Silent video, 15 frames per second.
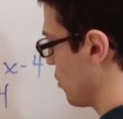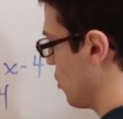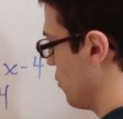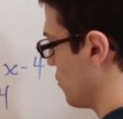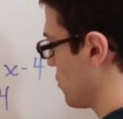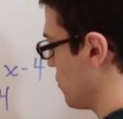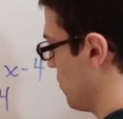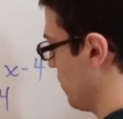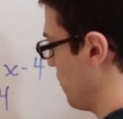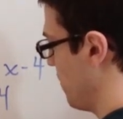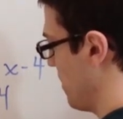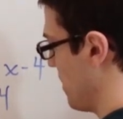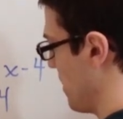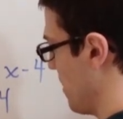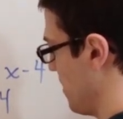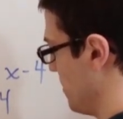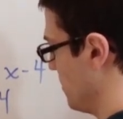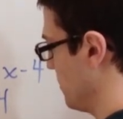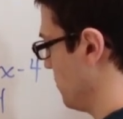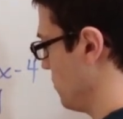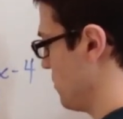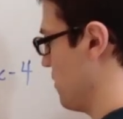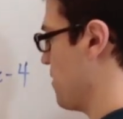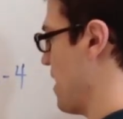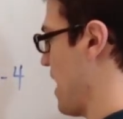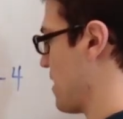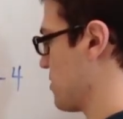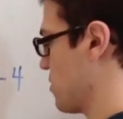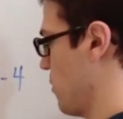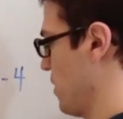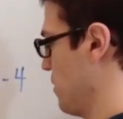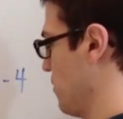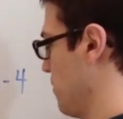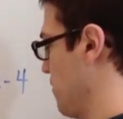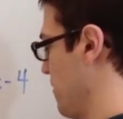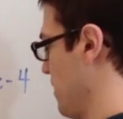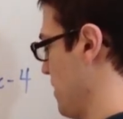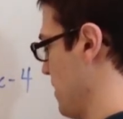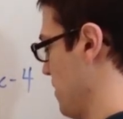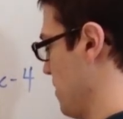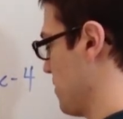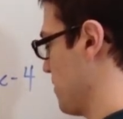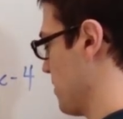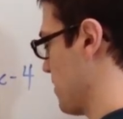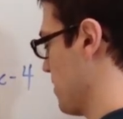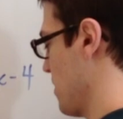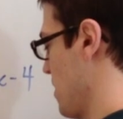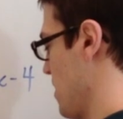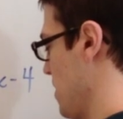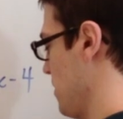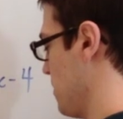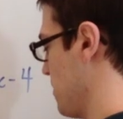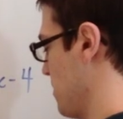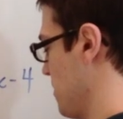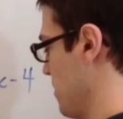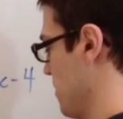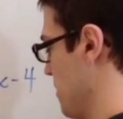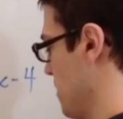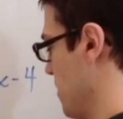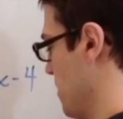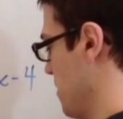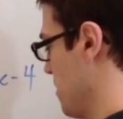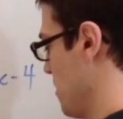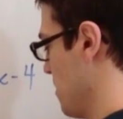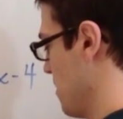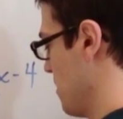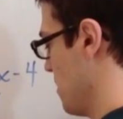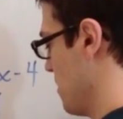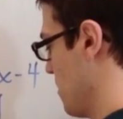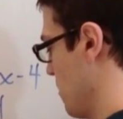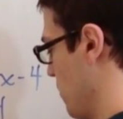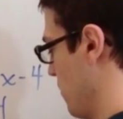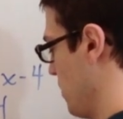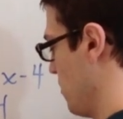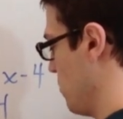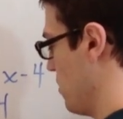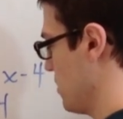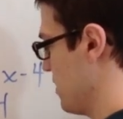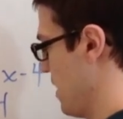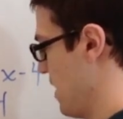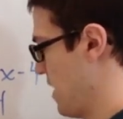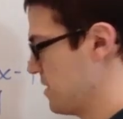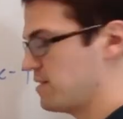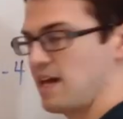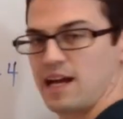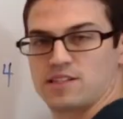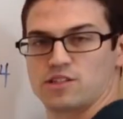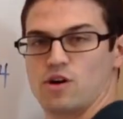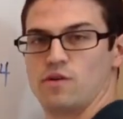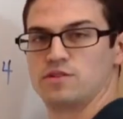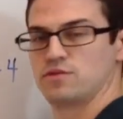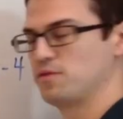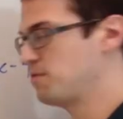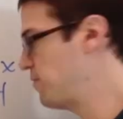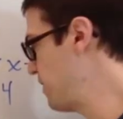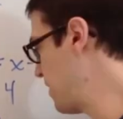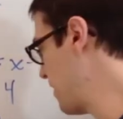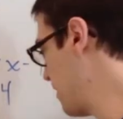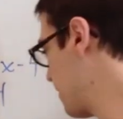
goes to infinity, with x going to infinity. That looks like an 8. We don't want that. As x goes to infinity.